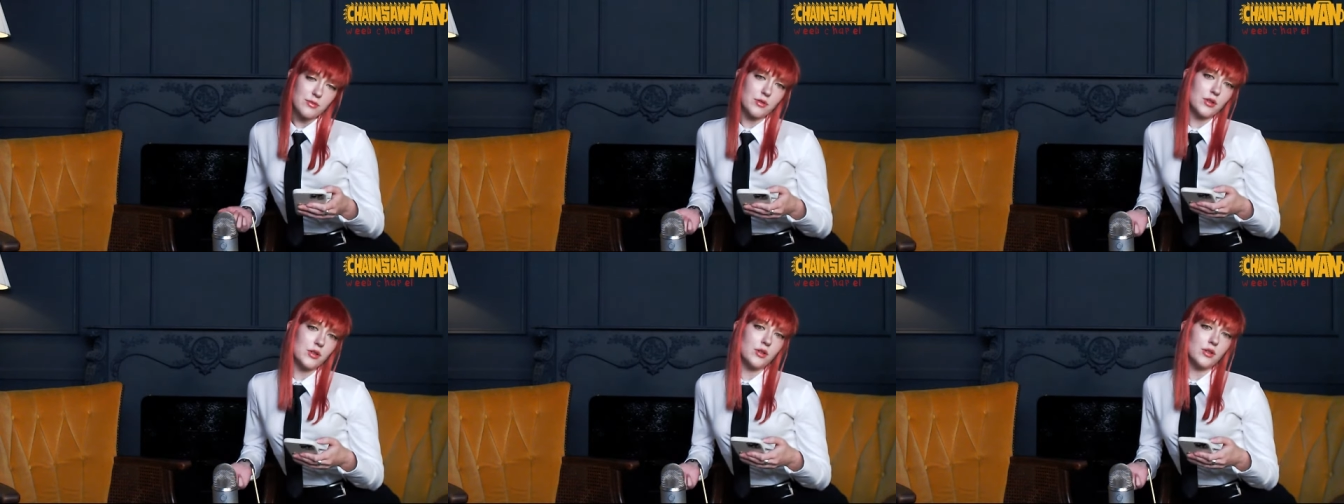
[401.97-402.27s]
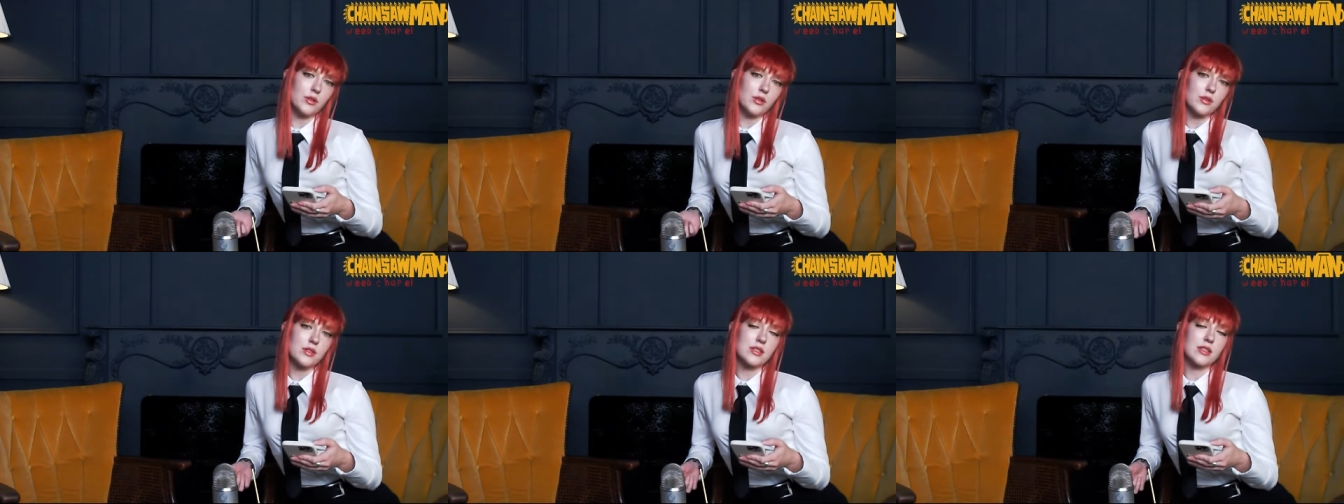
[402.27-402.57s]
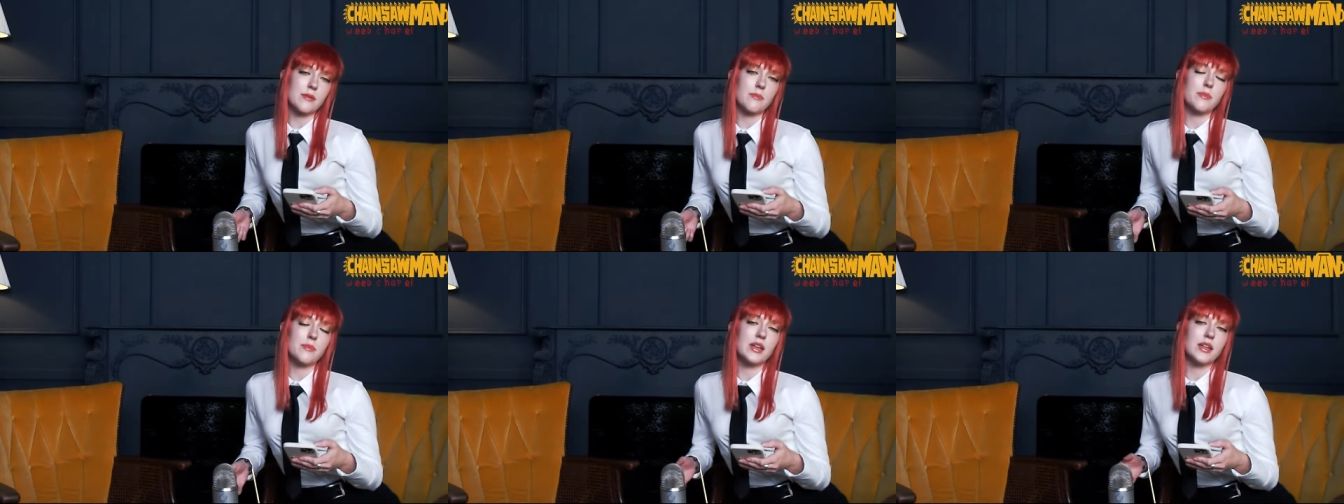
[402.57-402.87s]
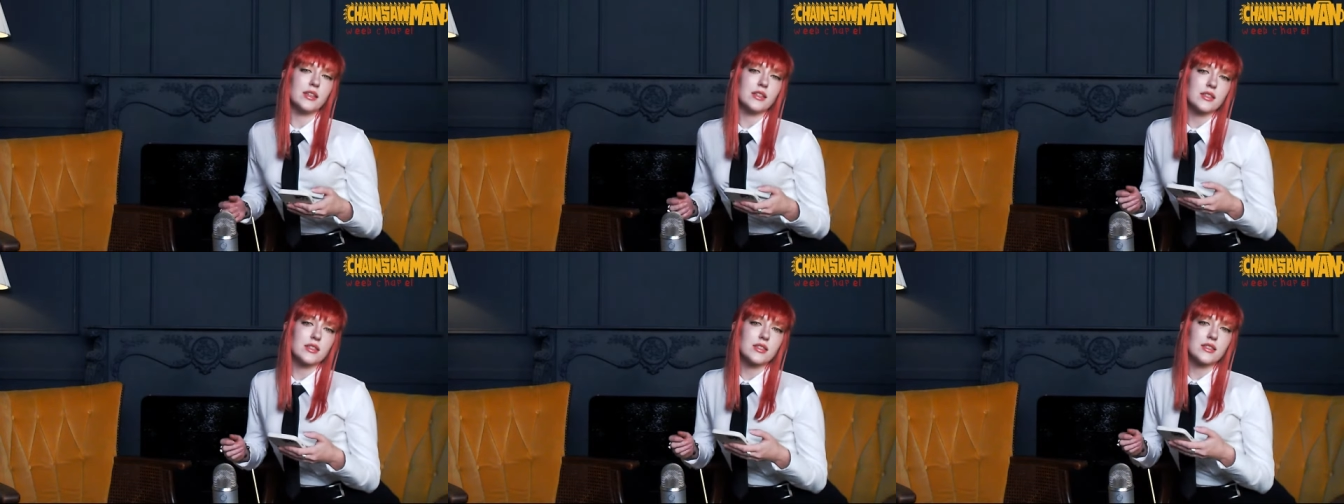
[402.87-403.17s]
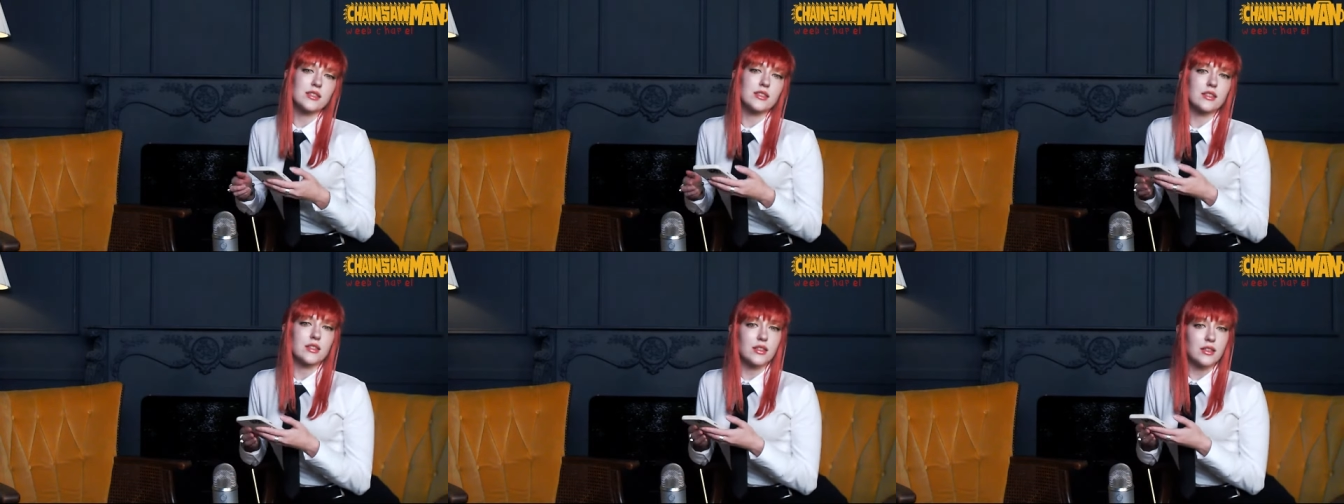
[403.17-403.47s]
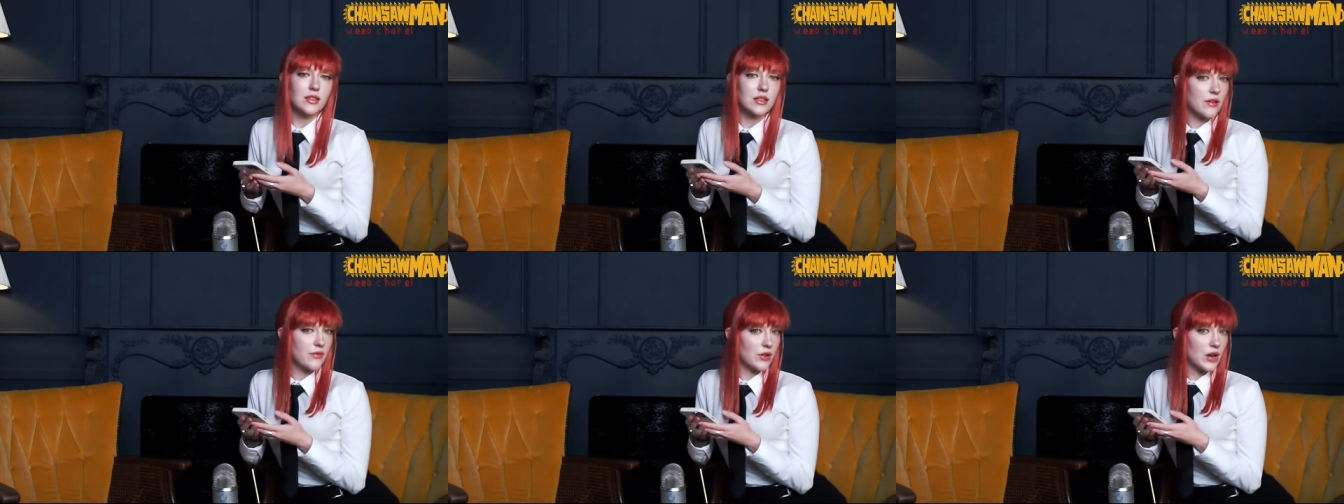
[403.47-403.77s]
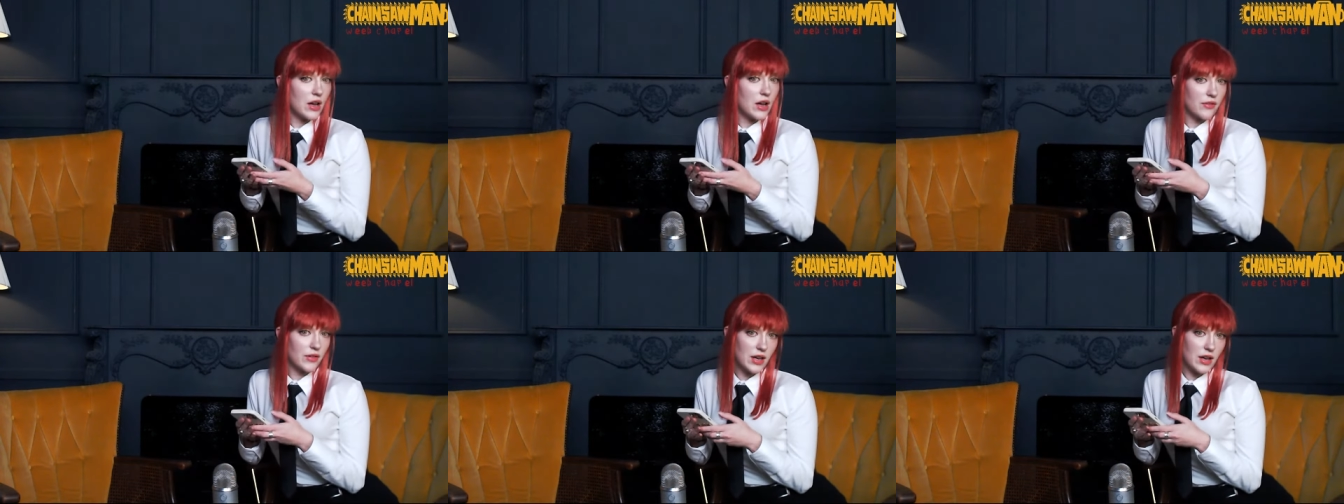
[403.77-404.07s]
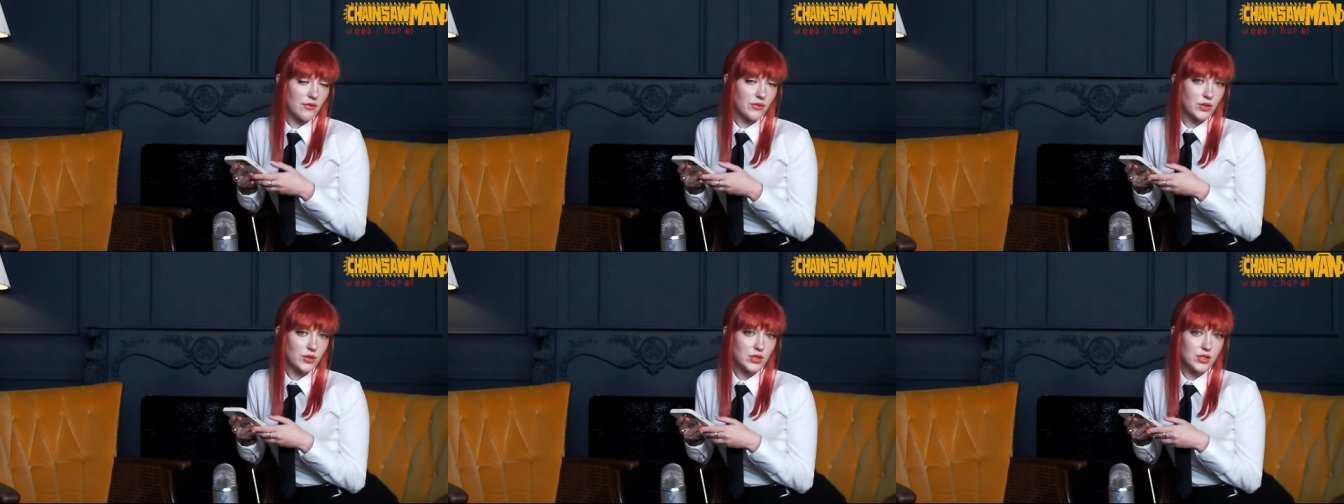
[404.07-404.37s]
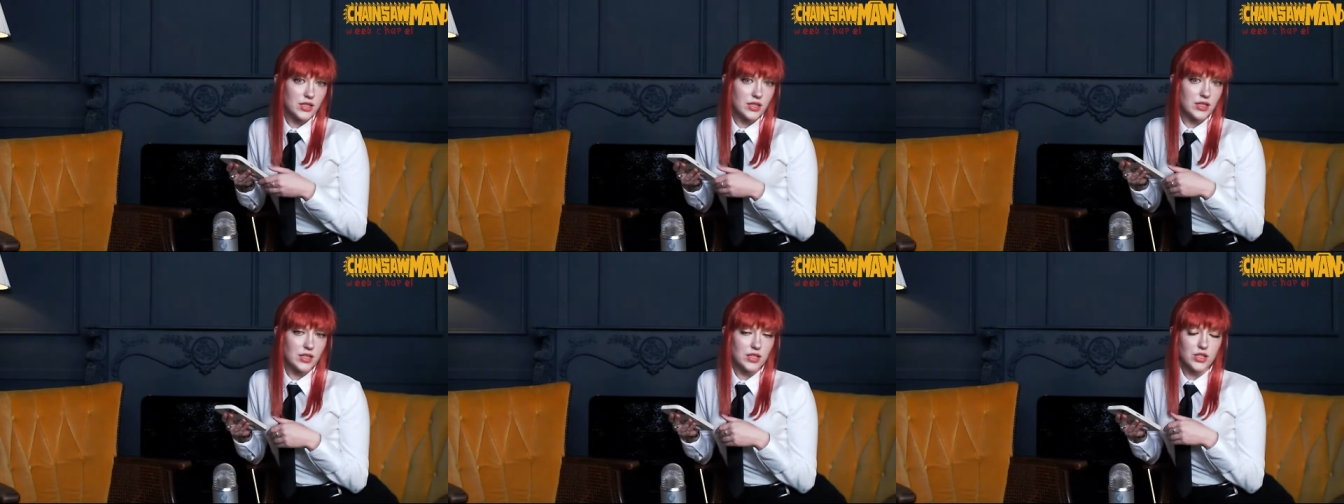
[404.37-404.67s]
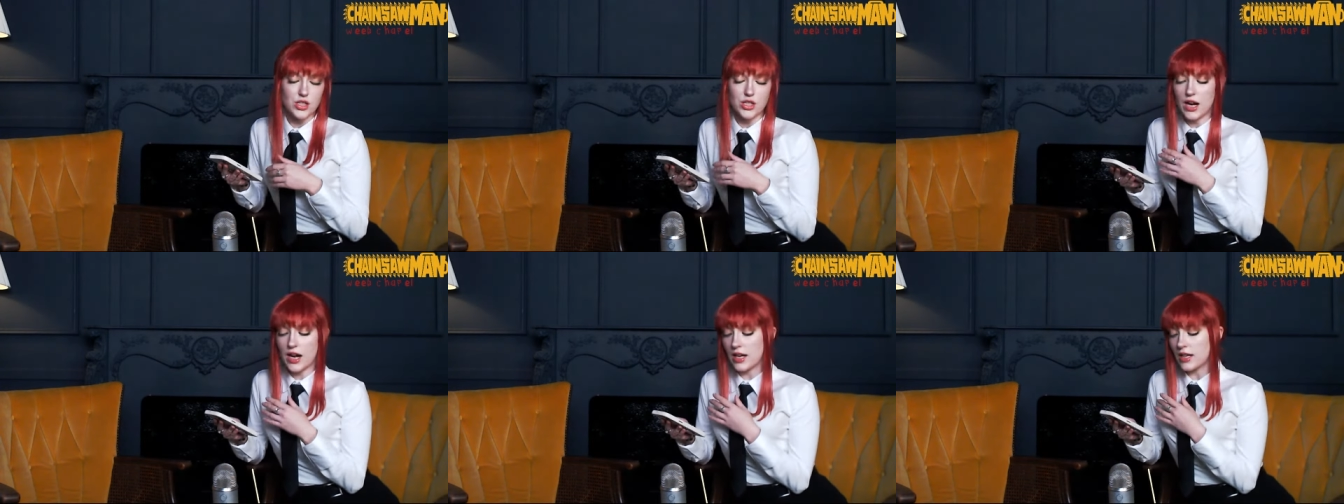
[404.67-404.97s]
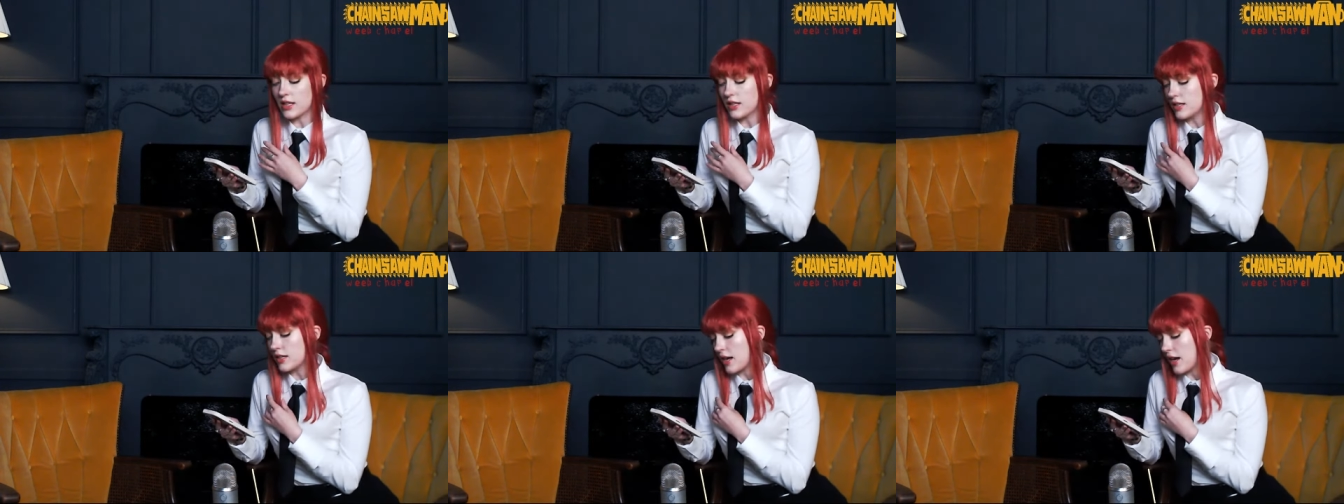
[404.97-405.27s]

will submit Never Have I Evers in the chat,